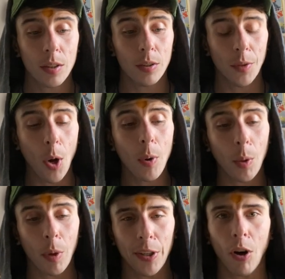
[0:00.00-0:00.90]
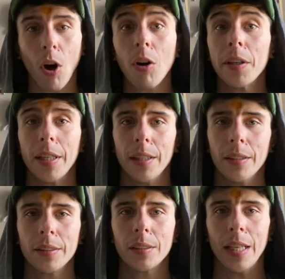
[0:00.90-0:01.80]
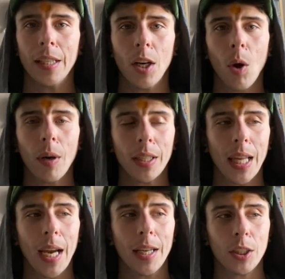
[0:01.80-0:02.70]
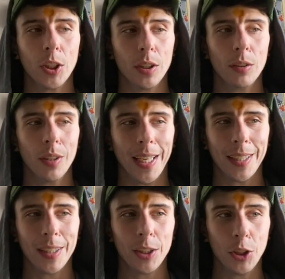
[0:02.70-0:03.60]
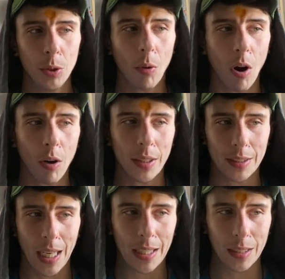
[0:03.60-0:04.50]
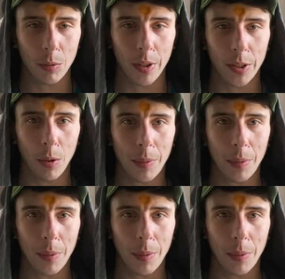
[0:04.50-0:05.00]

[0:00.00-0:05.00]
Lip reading: knowing where your heart is and knowing that you are exactly where you're